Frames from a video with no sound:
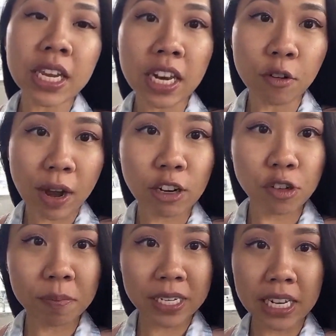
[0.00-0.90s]
can get a round
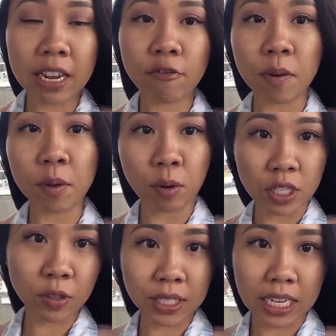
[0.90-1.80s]
trip ticket from the
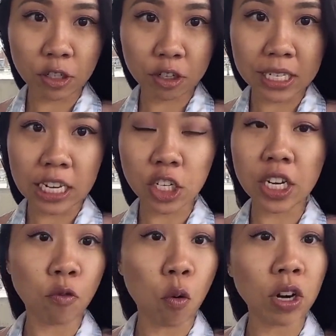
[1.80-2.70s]
Brussels Central
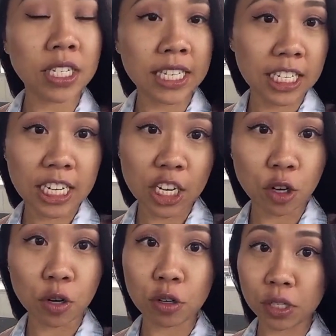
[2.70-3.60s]
Station for 16
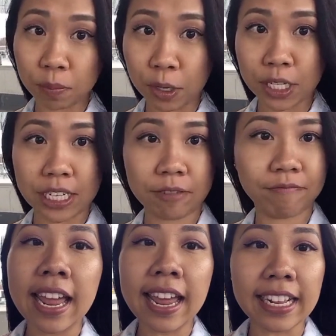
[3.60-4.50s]
euros a person.
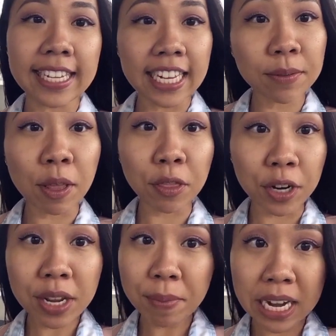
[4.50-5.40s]
It takes about
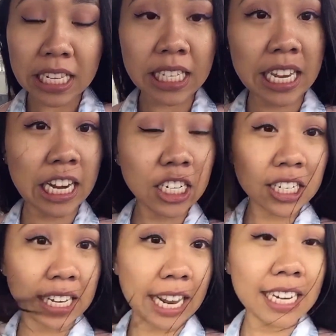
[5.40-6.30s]
30 minutes to get
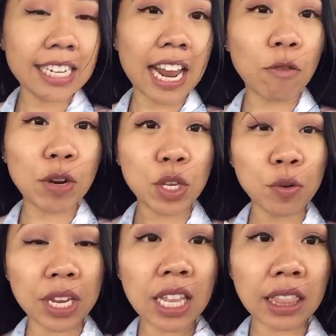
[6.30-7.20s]
into Ghent, and when you
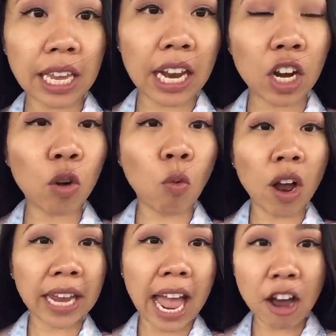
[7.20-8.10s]
get there,
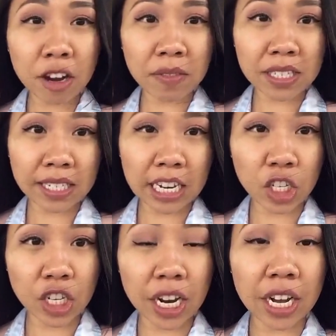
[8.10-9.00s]
walk out of the
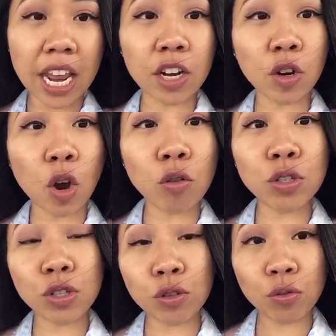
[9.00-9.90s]
station and go
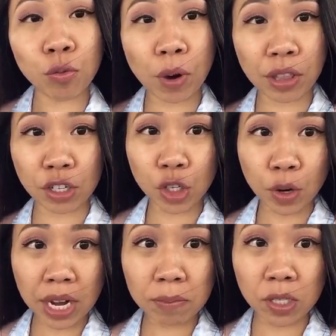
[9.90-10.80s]
to where the
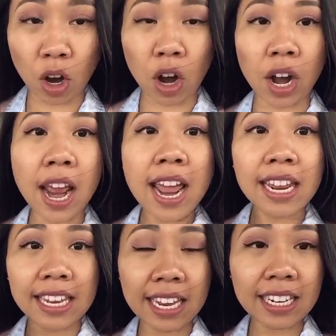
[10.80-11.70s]
trams are,
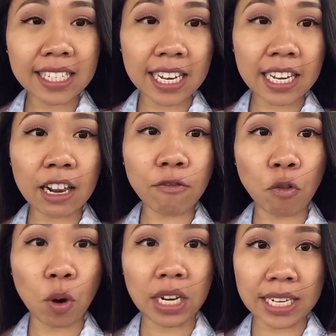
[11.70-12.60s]
get a ticket
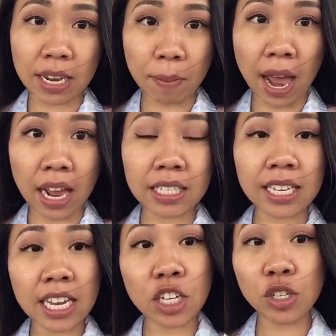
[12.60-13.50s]
for a day pass
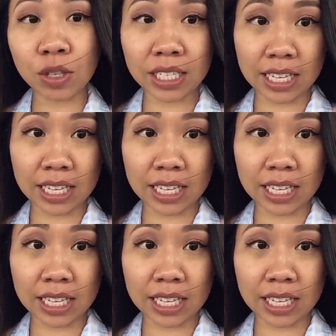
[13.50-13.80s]
into the